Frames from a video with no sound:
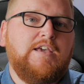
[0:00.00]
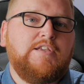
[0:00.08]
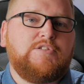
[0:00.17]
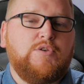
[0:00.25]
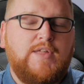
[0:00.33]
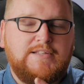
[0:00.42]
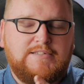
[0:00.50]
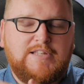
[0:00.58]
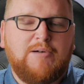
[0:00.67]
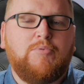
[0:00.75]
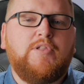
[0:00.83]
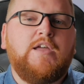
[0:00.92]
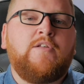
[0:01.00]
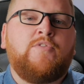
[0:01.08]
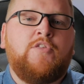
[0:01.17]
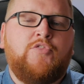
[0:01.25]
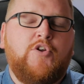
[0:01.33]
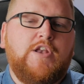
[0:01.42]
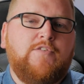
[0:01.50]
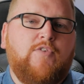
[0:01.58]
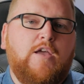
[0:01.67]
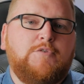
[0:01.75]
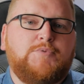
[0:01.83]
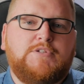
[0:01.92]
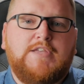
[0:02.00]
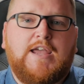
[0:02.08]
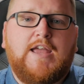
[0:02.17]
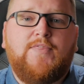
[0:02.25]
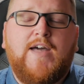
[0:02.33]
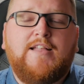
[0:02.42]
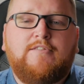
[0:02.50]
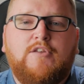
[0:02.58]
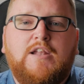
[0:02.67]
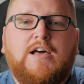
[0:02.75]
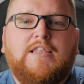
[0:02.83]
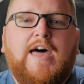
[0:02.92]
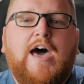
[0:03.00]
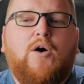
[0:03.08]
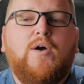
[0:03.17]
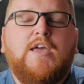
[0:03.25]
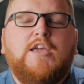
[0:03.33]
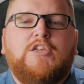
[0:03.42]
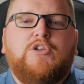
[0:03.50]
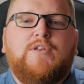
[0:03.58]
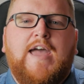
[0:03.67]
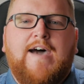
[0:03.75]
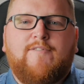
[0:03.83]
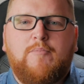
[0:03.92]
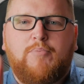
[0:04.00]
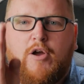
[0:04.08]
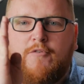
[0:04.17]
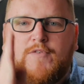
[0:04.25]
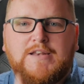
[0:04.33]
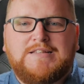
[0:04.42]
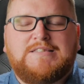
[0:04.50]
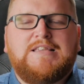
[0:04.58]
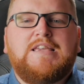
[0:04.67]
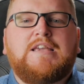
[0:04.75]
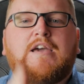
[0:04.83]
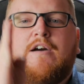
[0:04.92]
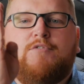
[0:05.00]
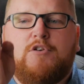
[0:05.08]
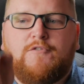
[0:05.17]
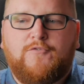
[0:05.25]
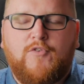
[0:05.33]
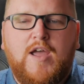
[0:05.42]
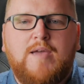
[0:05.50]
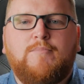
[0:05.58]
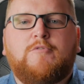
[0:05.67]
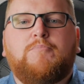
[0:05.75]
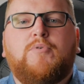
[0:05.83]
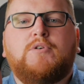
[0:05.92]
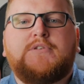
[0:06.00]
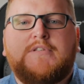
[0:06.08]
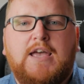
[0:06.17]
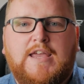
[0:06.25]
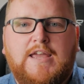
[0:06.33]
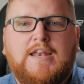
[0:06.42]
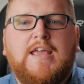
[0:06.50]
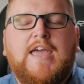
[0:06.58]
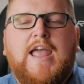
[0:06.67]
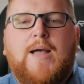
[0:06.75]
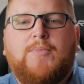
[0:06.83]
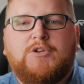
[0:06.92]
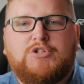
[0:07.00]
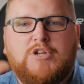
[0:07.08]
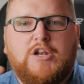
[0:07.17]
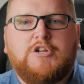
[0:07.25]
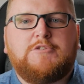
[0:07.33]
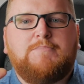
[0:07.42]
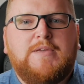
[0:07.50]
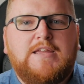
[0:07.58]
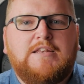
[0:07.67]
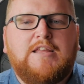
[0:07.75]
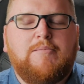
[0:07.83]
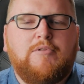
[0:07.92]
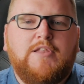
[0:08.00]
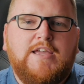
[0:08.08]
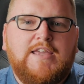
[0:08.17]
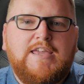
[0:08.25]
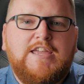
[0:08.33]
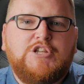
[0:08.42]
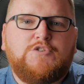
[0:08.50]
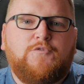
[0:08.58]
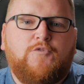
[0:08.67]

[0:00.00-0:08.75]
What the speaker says: So that's doubling the 30 frames per second. That's going to allow you to have a perfect sync of your frames per second and the shutter speed doubling each